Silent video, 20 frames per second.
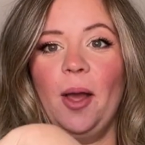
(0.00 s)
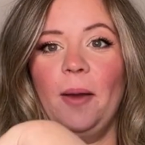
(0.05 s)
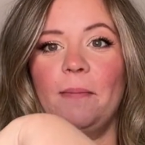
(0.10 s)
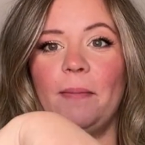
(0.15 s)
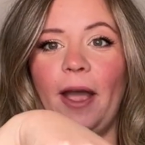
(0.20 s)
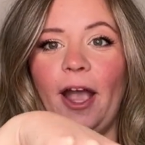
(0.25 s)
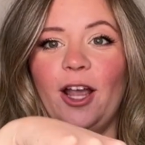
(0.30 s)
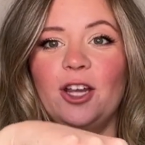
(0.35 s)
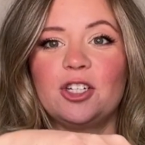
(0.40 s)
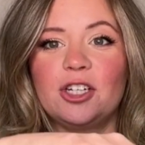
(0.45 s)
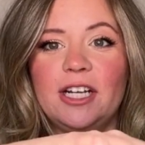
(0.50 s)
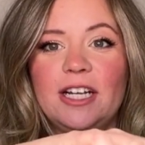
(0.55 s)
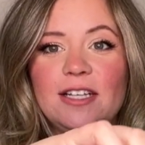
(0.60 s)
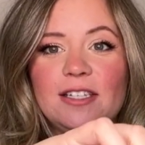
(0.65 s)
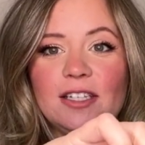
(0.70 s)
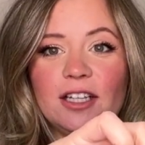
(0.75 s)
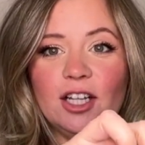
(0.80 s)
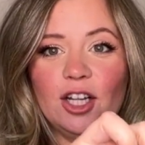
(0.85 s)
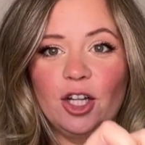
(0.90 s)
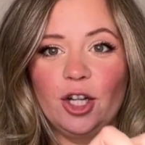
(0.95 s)
Make sure he's
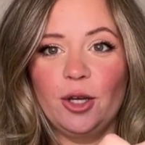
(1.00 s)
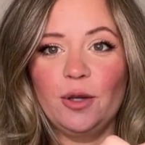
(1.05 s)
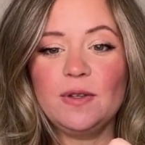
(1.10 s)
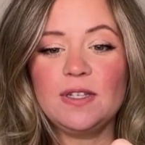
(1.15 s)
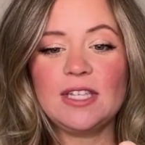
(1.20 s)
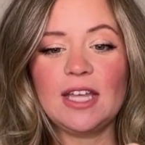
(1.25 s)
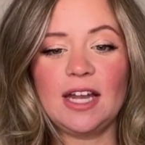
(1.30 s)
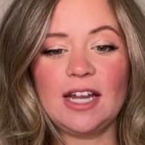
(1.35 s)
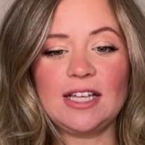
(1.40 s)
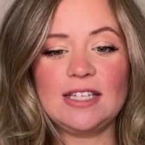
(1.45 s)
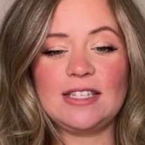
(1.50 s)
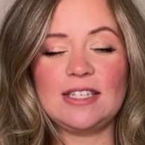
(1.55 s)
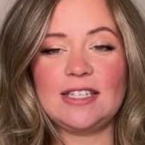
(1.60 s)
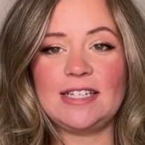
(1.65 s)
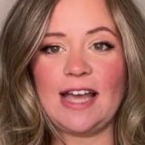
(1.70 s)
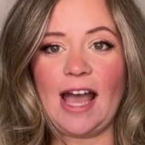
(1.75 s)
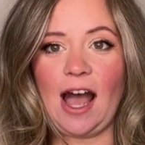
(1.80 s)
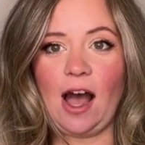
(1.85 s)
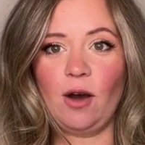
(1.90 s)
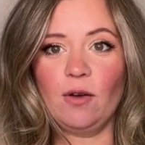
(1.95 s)
loose and he's
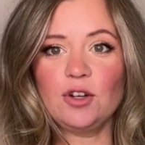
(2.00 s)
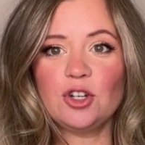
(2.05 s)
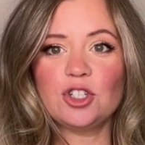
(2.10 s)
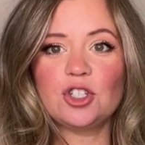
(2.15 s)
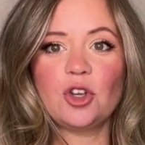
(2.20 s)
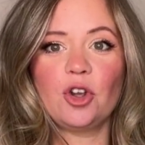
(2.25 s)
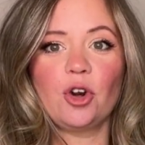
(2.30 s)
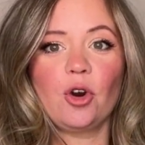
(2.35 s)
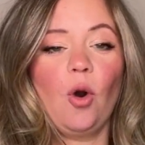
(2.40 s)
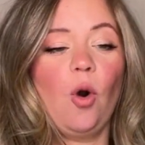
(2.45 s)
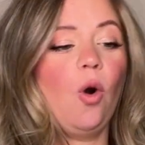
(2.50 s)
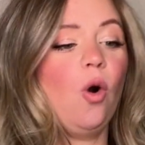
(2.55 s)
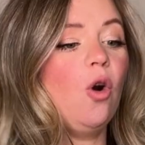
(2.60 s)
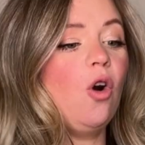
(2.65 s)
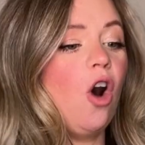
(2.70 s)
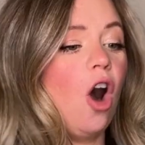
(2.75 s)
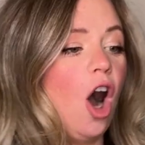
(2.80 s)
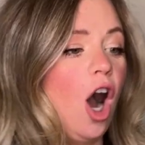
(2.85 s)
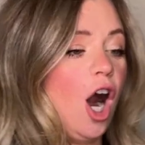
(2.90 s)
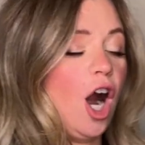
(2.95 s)
down. So your
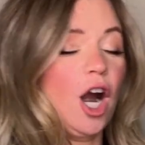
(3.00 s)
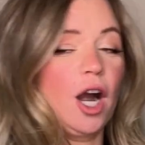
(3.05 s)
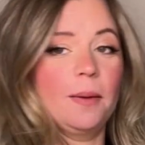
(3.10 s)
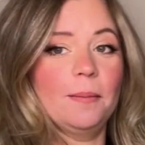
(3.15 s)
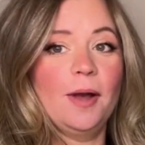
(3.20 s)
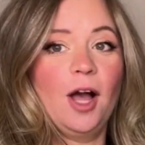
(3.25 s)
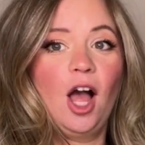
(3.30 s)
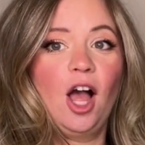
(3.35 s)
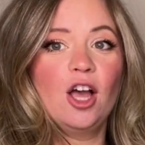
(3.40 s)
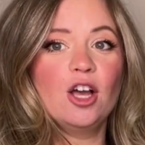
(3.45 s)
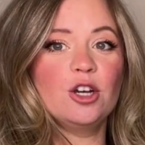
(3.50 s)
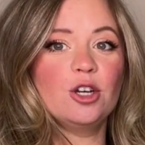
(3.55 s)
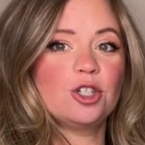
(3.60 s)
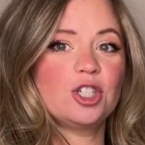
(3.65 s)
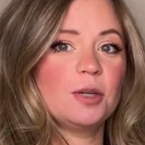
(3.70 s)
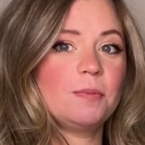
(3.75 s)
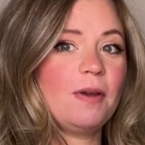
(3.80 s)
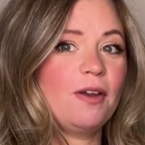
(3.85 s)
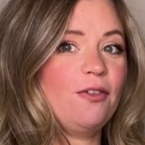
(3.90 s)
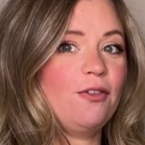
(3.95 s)
whole arm
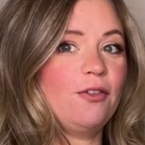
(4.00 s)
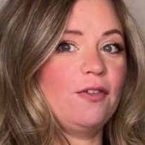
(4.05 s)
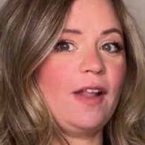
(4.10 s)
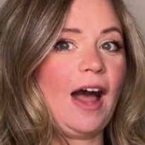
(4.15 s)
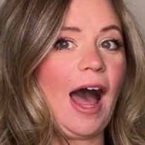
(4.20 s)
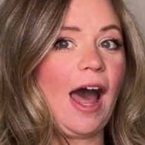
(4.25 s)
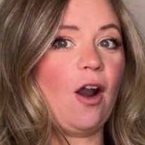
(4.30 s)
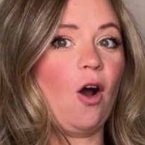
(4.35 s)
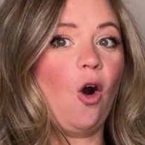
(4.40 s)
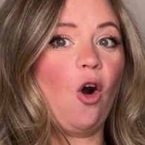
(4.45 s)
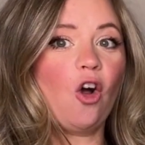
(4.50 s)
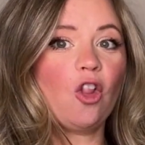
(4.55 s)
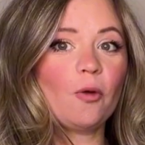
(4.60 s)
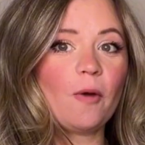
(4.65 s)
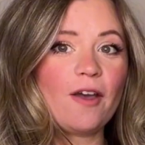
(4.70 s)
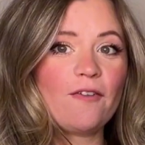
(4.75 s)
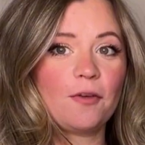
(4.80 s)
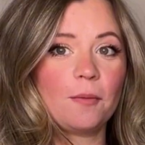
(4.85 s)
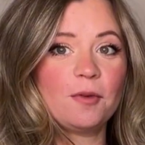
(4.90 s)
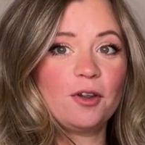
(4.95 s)
should be flat all the way
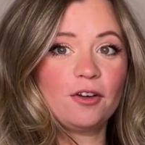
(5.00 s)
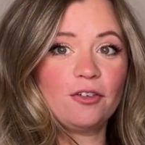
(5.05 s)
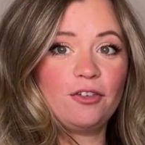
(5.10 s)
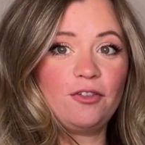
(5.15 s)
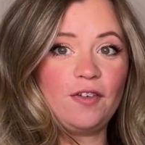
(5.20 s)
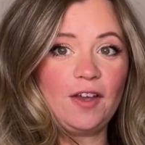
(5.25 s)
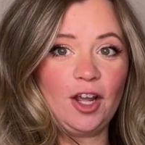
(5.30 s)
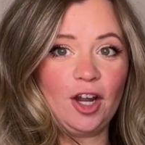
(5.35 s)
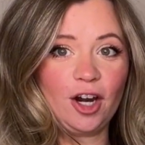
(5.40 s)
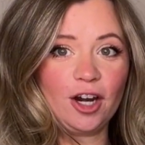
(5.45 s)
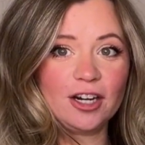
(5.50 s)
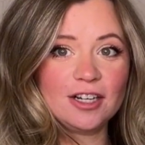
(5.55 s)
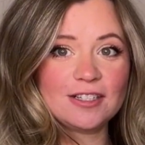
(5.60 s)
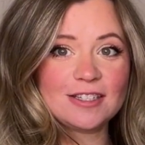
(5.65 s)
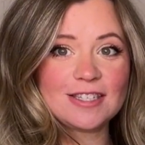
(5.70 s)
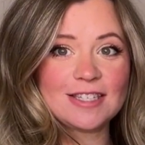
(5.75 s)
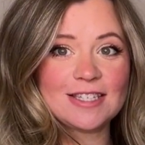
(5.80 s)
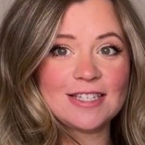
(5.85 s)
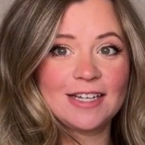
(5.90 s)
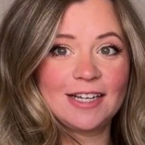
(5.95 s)
from your
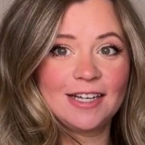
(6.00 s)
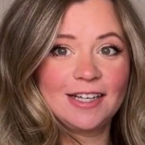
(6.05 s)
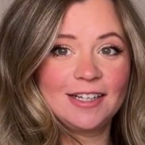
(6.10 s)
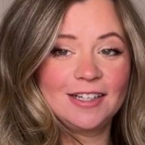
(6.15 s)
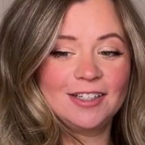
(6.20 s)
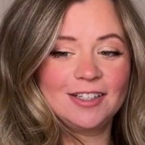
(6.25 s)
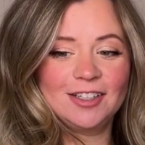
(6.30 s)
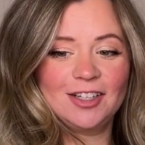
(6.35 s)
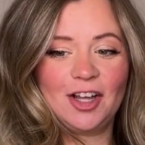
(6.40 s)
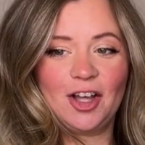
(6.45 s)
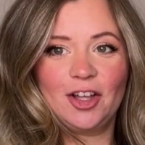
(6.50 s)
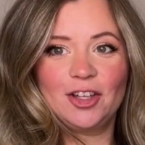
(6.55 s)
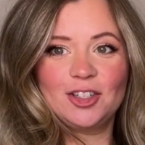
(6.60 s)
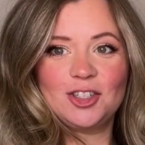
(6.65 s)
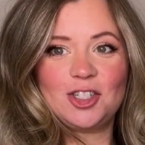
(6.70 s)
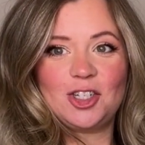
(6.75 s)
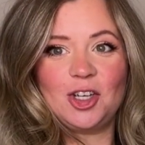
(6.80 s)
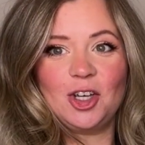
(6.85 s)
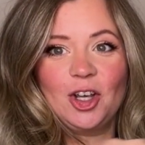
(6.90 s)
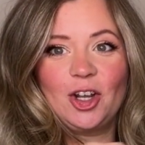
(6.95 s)
fingers
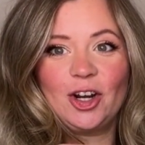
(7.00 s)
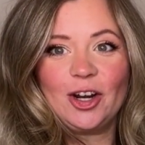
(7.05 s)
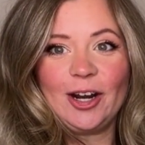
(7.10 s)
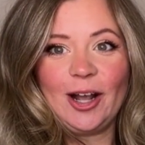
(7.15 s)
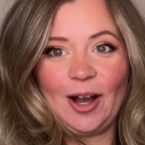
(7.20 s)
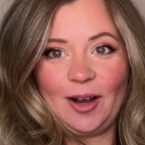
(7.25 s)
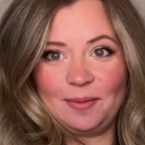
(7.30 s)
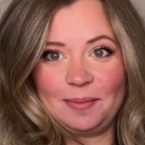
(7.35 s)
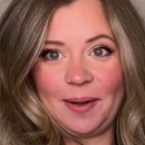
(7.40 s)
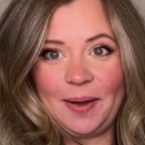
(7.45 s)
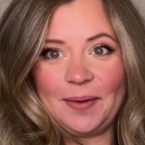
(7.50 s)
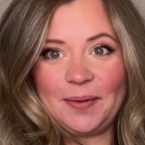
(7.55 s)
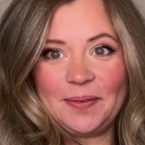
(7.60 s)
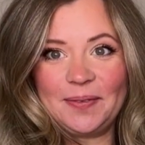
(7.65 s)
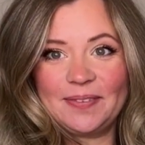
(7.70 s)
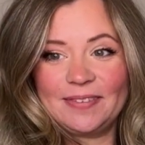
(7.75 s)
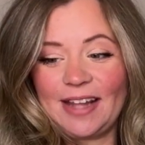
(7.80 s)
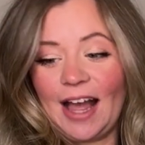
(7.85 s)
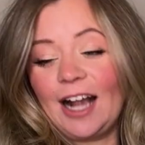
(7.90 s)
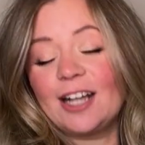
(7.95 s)
to your elbow.
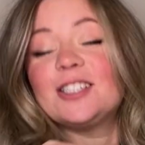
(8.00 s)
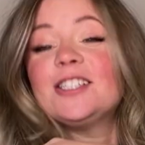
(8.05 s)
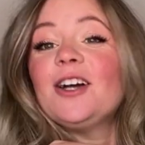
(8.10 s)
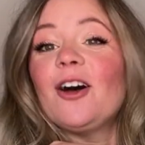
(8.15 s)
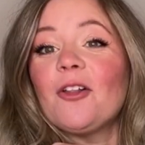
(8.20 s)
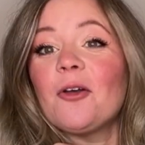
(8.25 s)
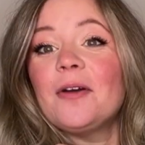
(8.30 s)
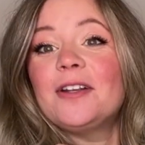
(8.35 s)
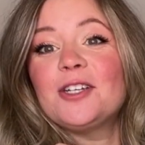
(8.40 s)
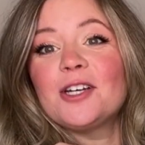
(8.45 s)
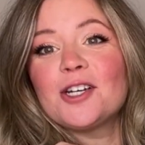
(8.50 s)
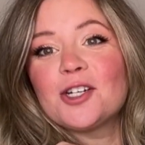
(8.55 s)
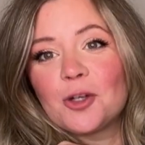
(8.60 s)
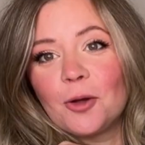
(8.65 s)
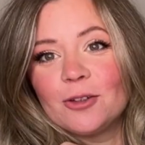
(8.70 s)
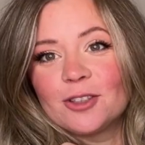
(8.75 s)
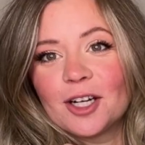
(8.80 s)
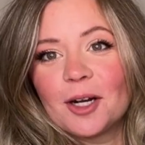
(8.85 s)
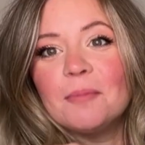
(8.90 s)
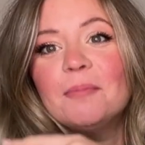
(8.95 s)
Actually, all the way to your
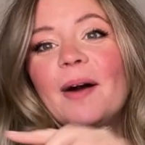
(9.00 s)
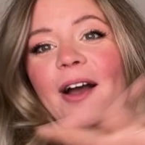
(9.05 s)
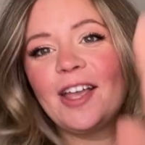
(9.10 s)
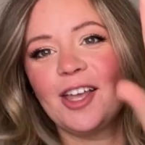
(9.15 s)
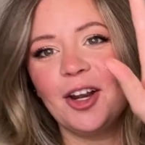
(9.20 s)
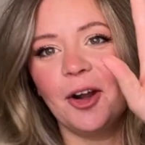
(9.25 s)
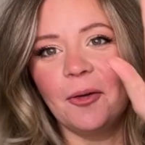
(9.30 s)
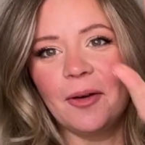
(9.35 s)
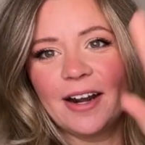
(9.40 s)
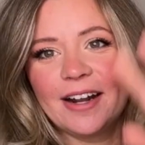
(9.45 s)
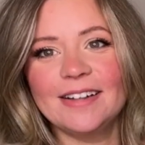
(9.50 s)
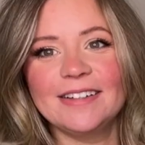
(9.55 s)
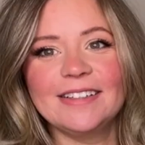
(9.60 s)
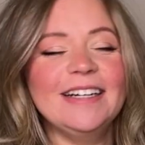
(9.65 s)
shoulder, but you know what?